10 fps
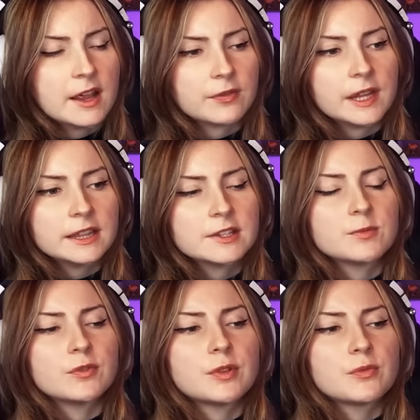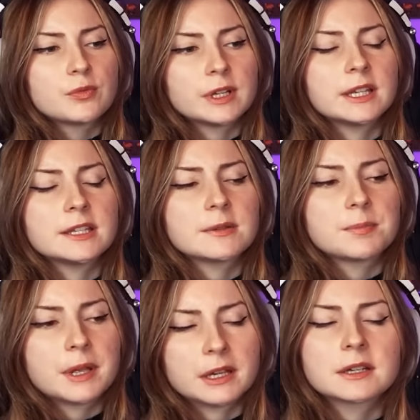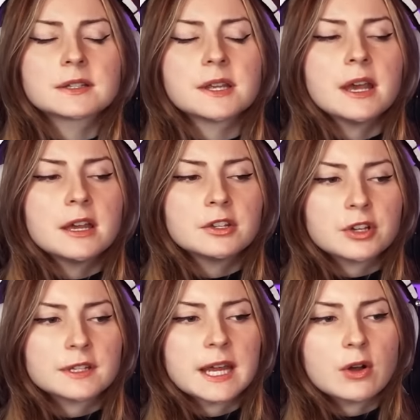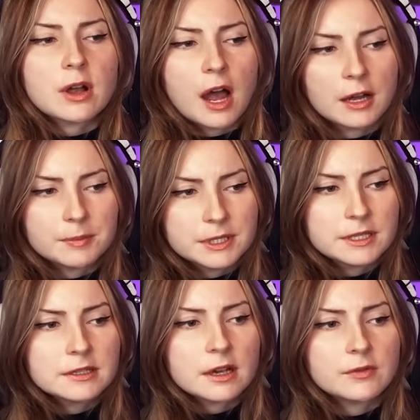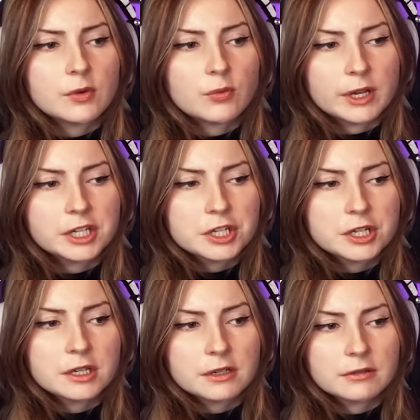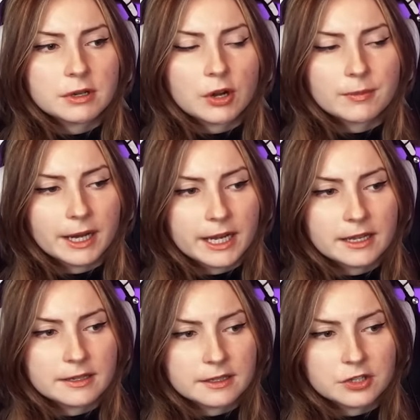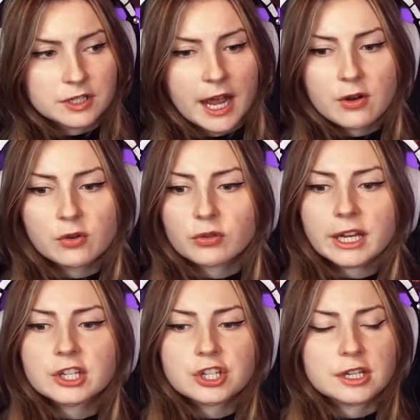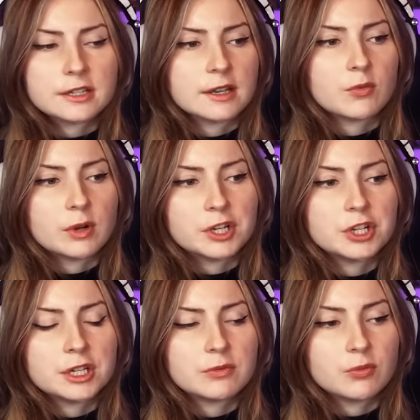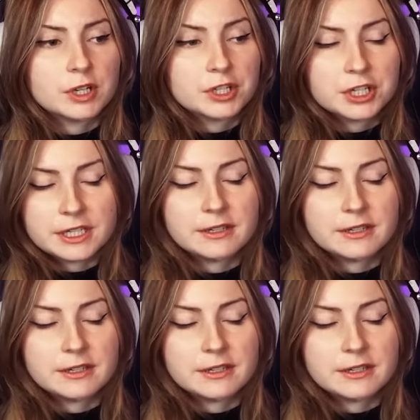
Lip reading: I feel like this movie really depicts just how competent of a witch Hermione is and just how great she is at what she